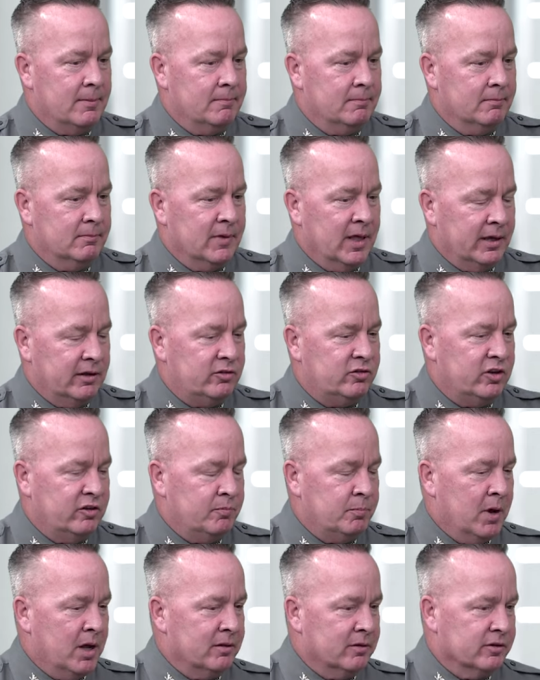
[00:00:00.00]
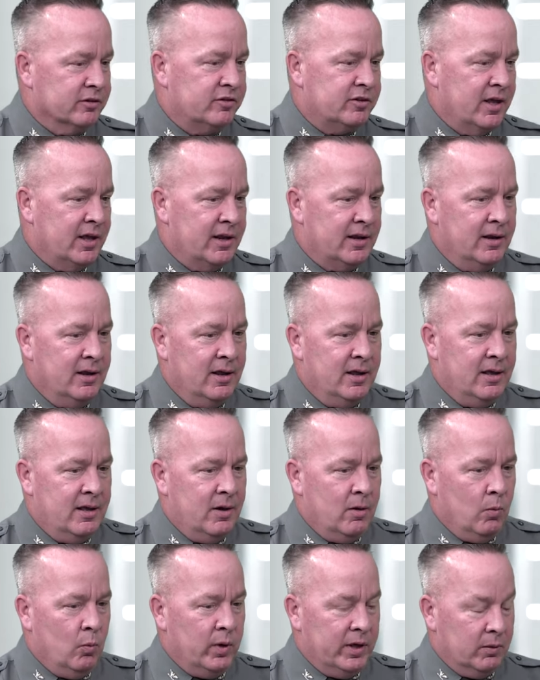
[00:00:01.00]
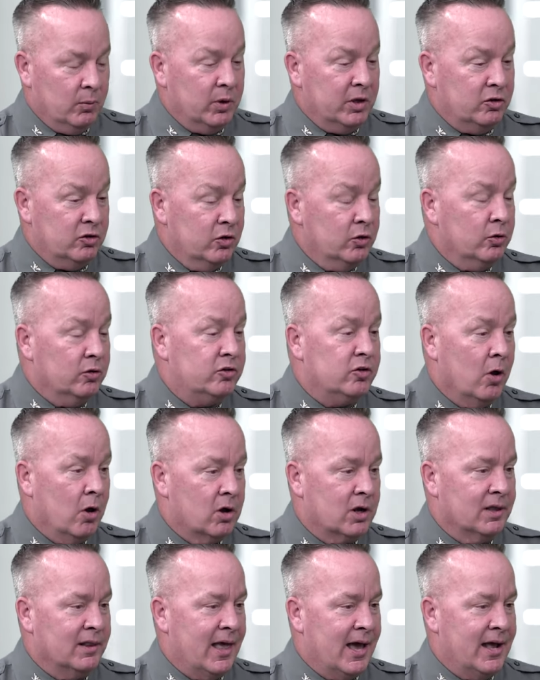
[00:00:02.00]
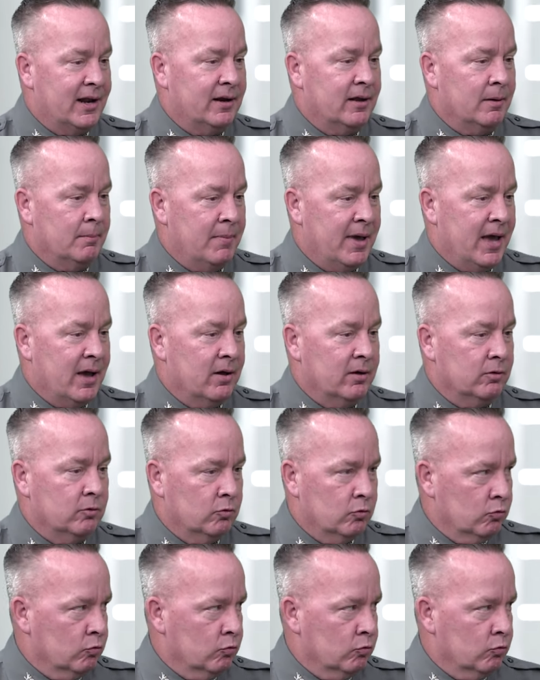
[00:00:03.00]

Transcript: like Chief Butler said, we do talk a lot about